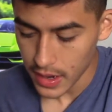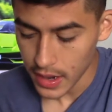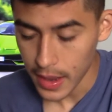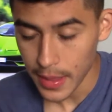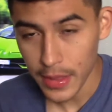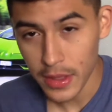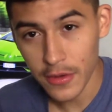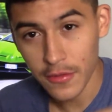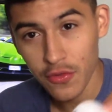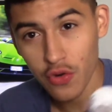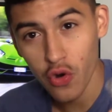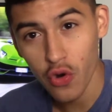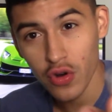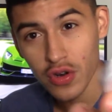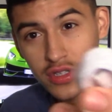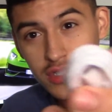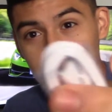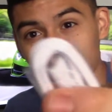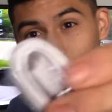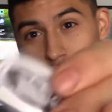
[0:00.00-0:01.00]
And then of
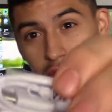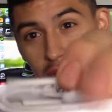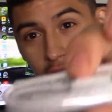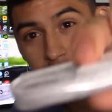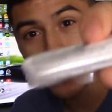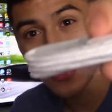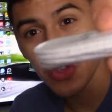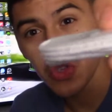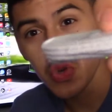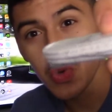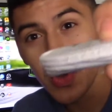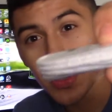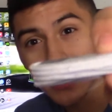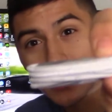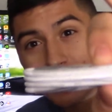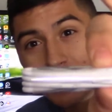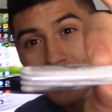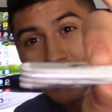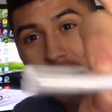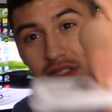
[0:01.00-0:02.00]
course, we got the
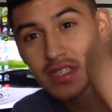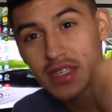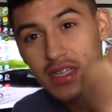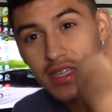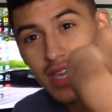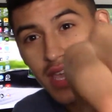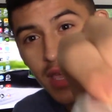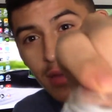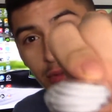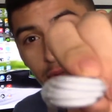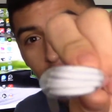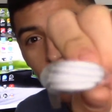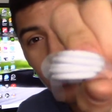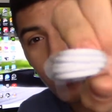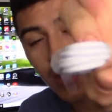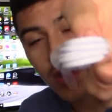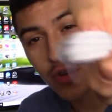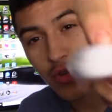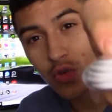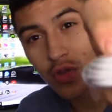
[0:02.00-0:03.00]
USB-C cable
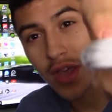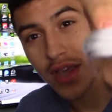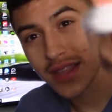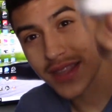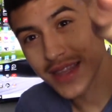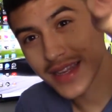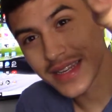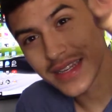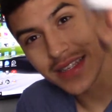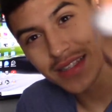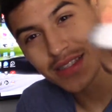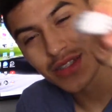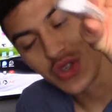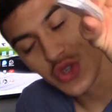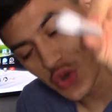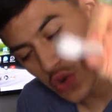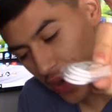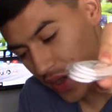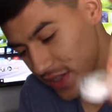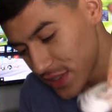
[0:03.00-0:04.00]
here. I do like that it is
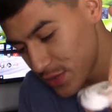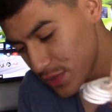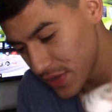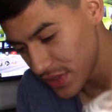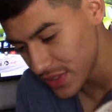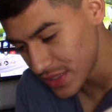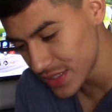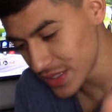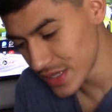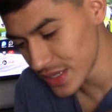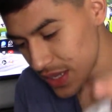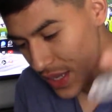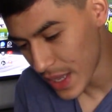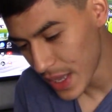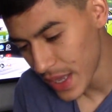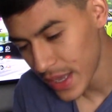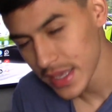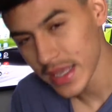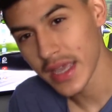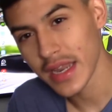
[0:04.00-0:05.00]
USB-C.
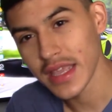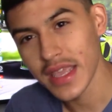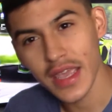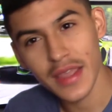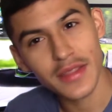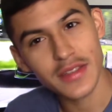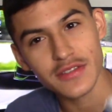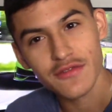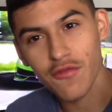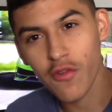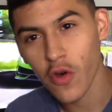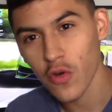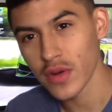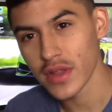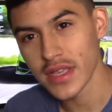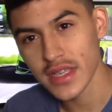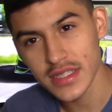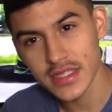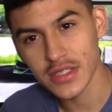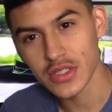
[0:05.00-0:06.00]
Yet again, this phone
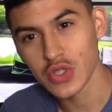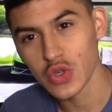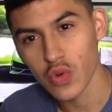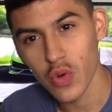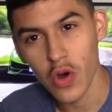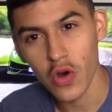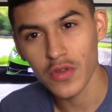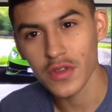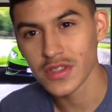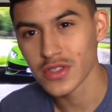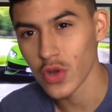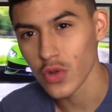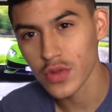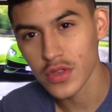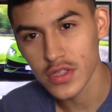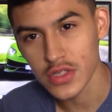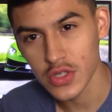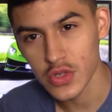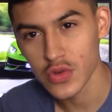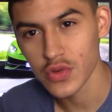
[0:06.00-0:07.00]
isn't too old. It's
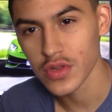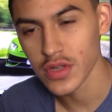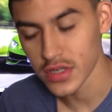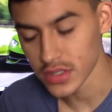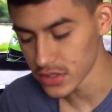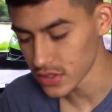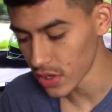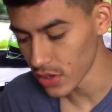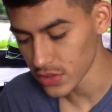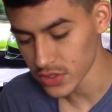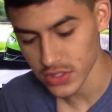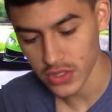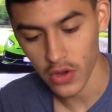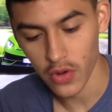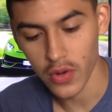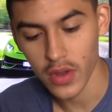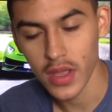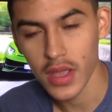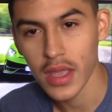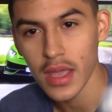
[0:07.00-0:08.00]
only 2 years old,
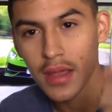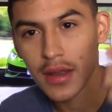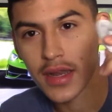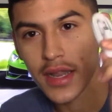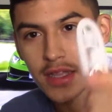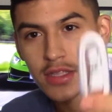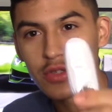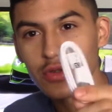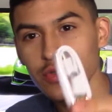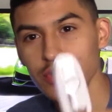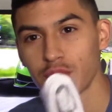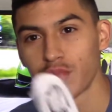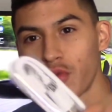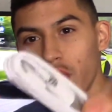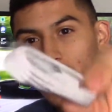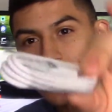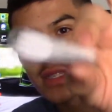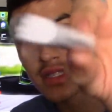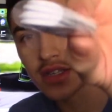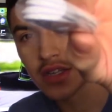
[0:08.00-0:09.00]
so not too
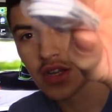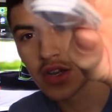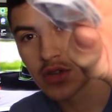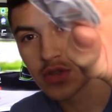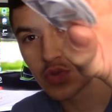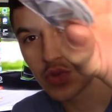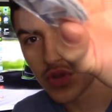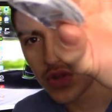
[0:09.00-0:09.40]
surprised that it comes